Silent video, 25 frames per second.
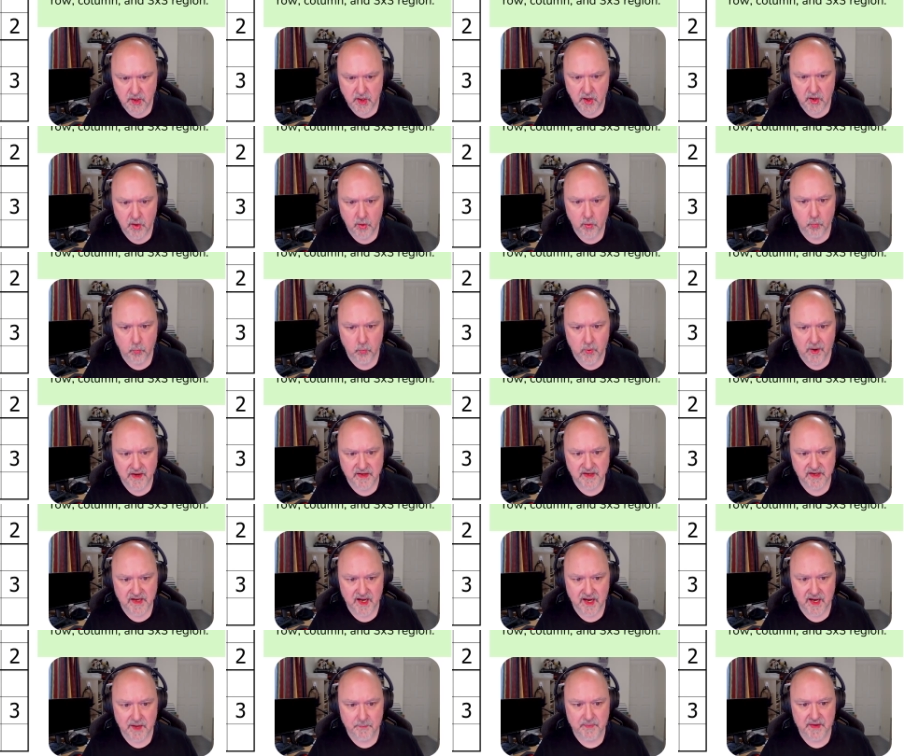One
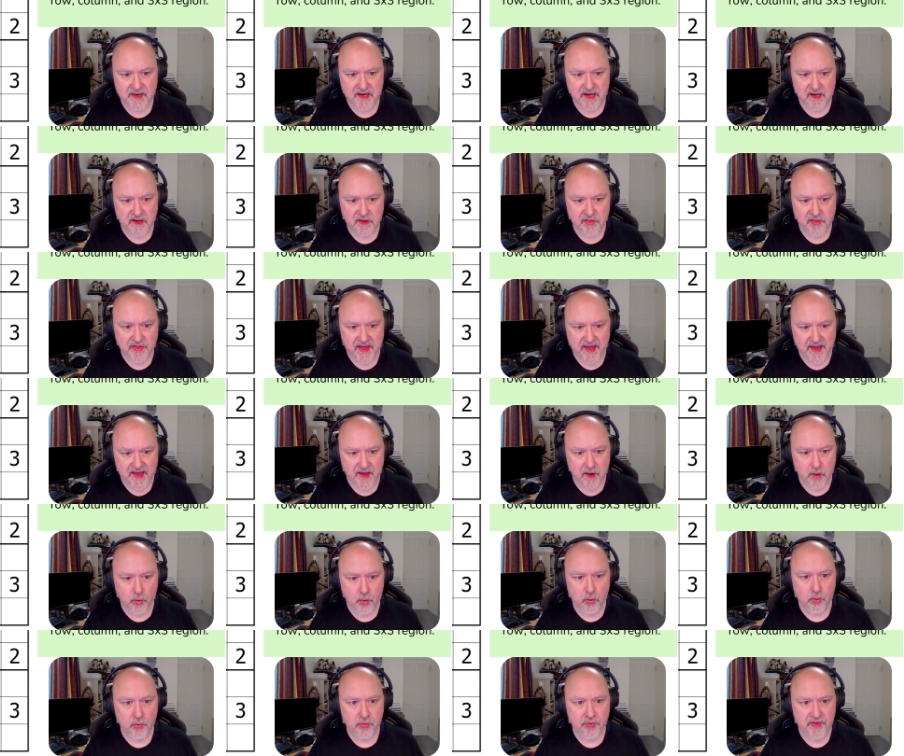can't be in there
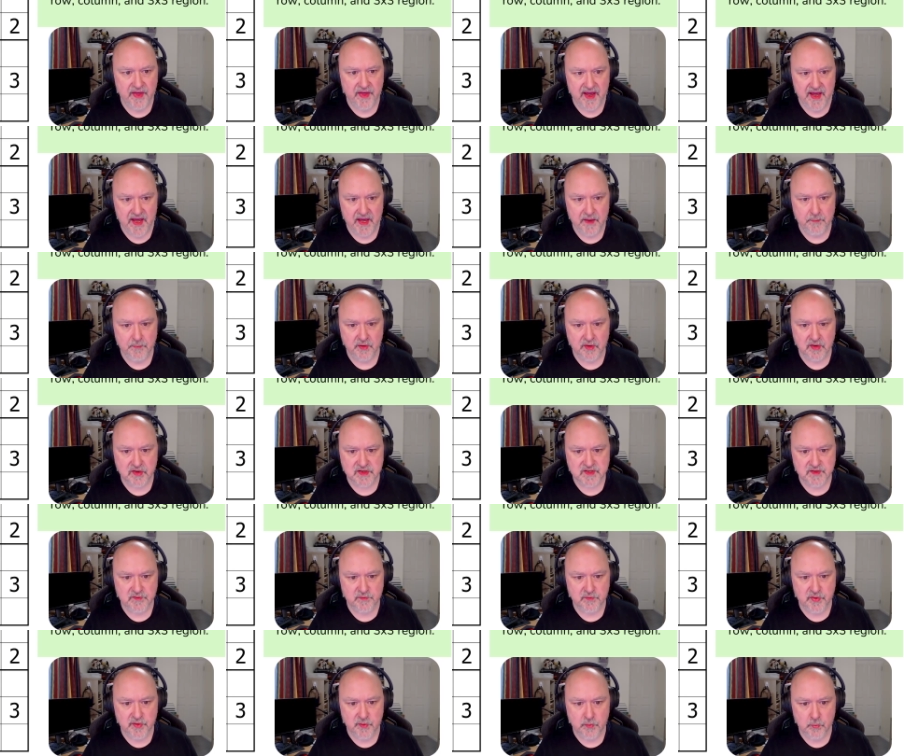or there because
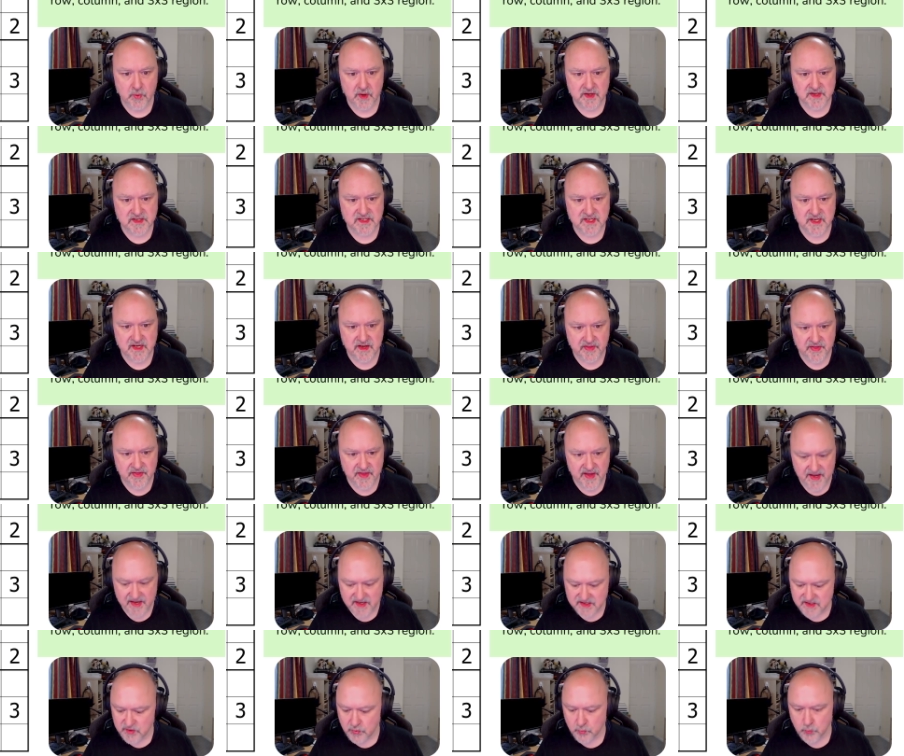of the ones that are
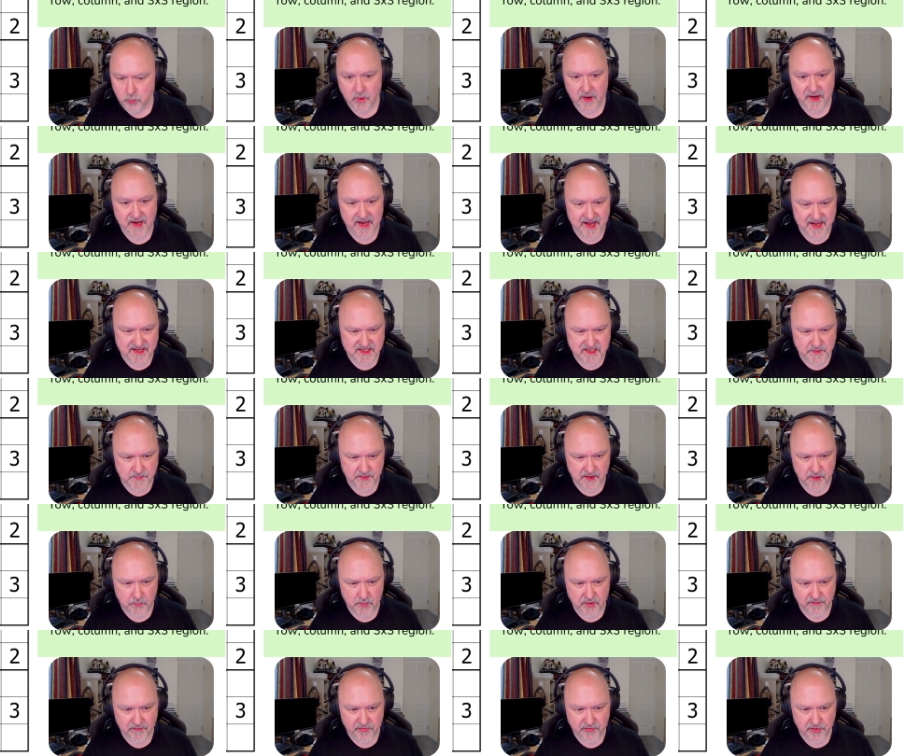there. So one has to be in
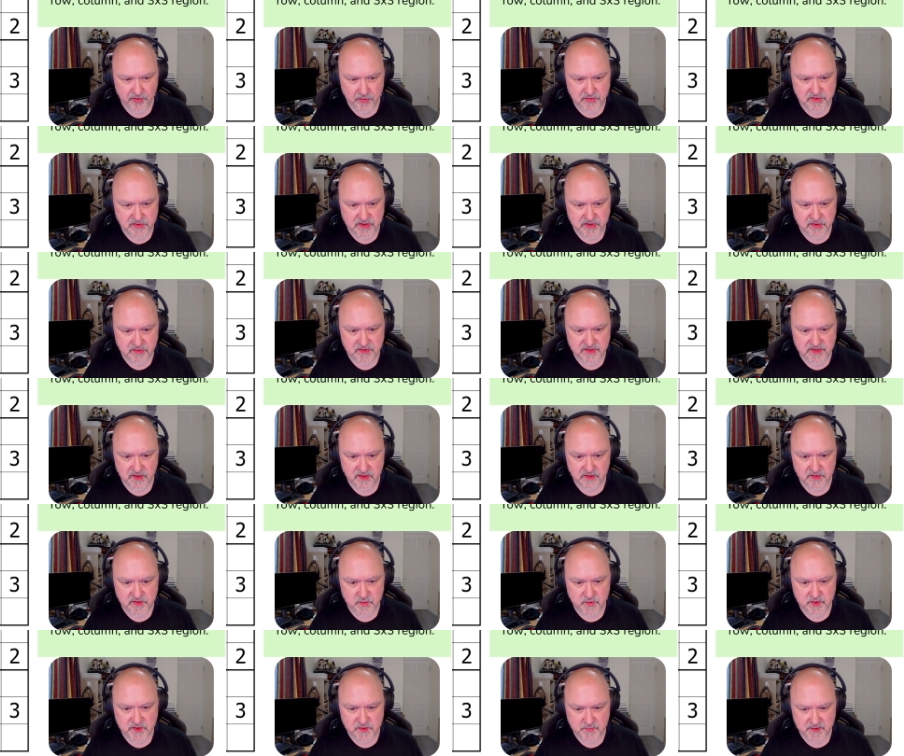one of those two
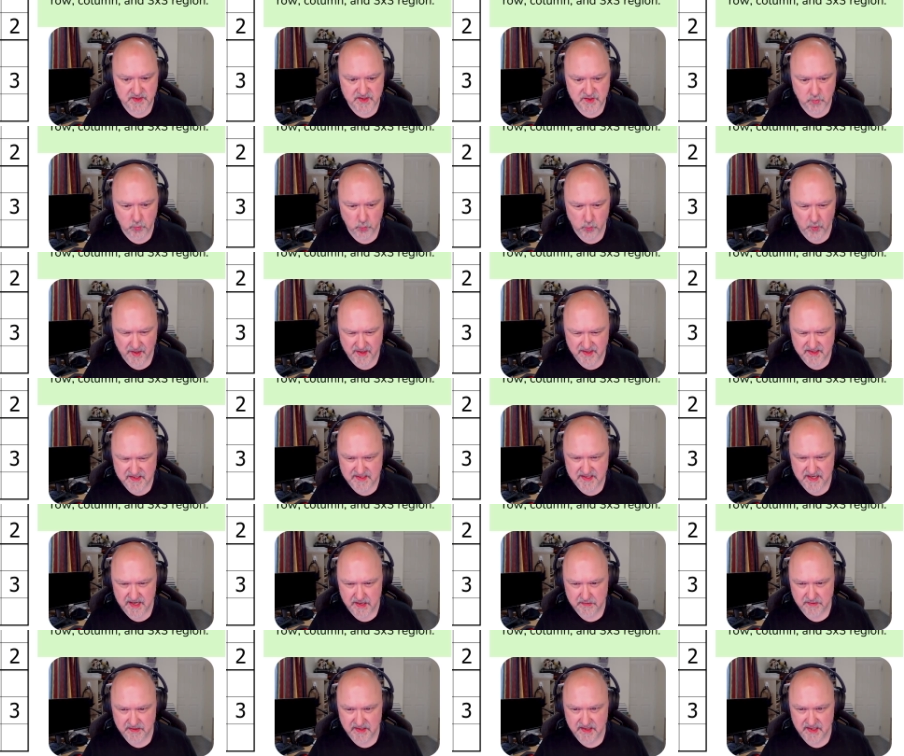cells, which means one is
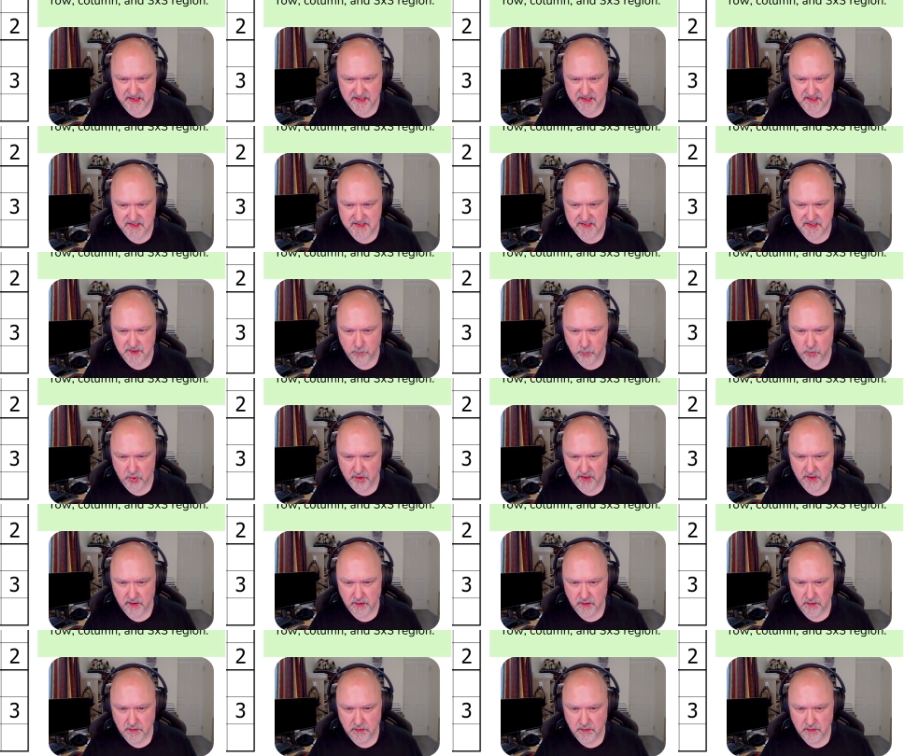down here somewhere.